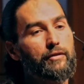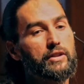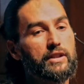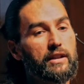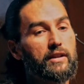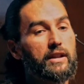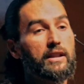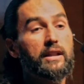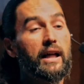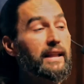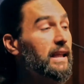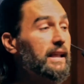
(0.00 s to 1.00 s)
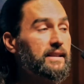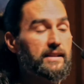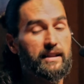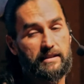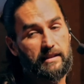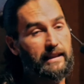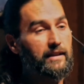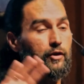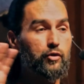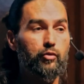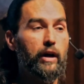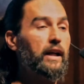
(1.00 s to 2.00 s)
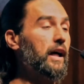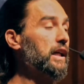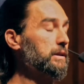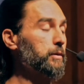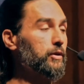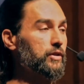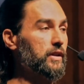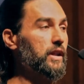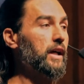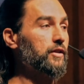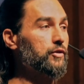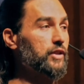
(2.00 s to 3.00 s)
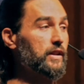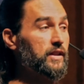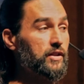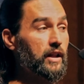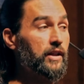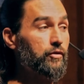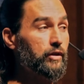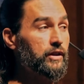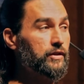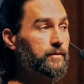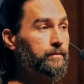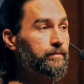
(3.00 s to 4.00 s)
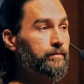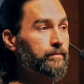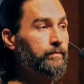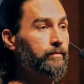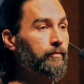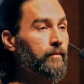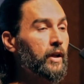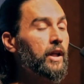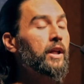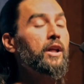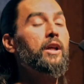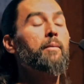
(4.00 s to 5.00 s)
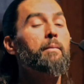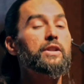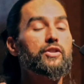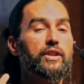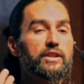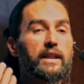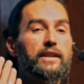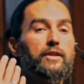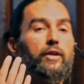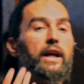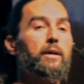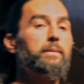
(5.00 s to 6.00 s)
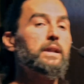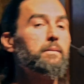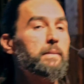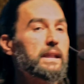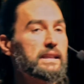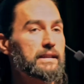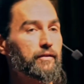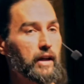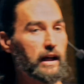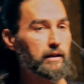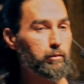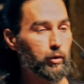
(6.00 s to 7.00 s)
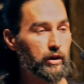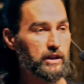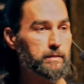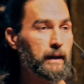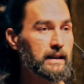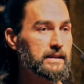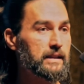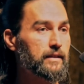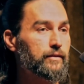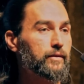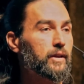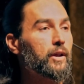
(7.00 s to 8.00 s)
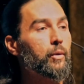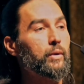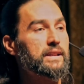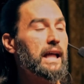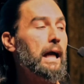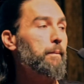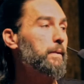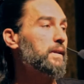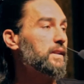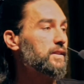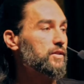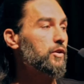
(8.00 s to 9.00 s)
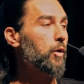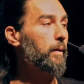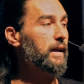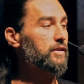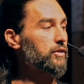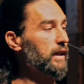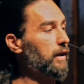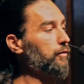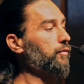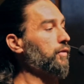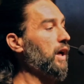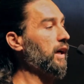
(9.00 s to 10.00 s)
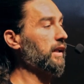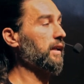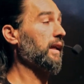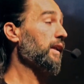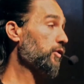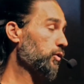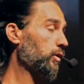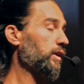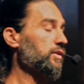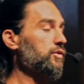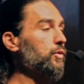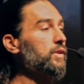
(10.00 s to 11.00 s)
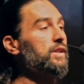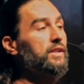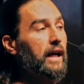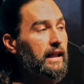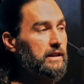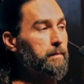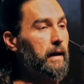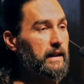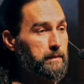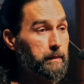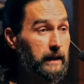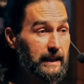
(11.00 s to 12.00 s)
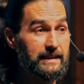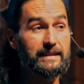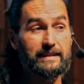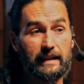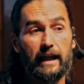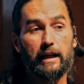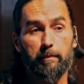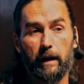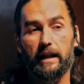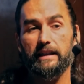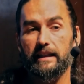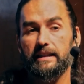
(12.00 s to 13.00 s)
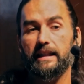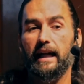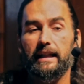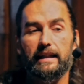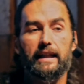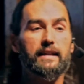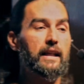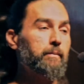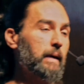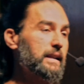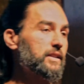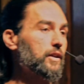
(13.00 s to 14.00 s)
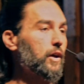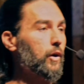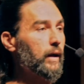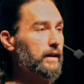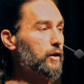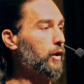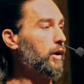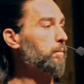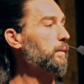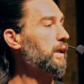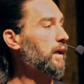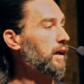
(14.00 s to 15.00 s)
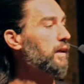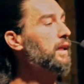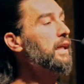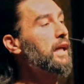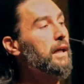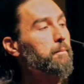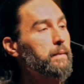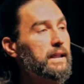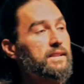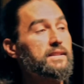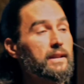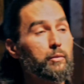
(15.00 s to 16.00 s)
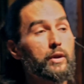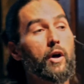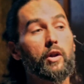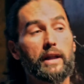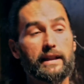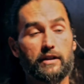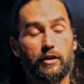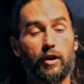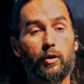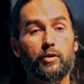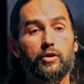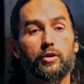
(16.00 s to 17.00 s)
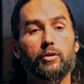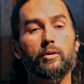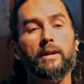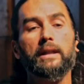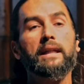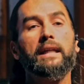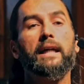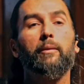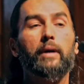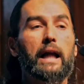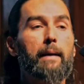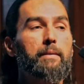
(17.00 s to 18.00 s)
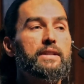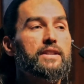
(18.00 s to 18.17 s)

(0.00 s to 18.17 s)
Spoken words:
facility. They exist. There's great hospitals and doctors in these countries. But just like your Airbnbs have gotten more expensive, what's happened is nomads are now flocking, and tourists, to these hotspots, places like Bali and Thailand and Mexico and Colombia, and places that we all like to go to. And what happens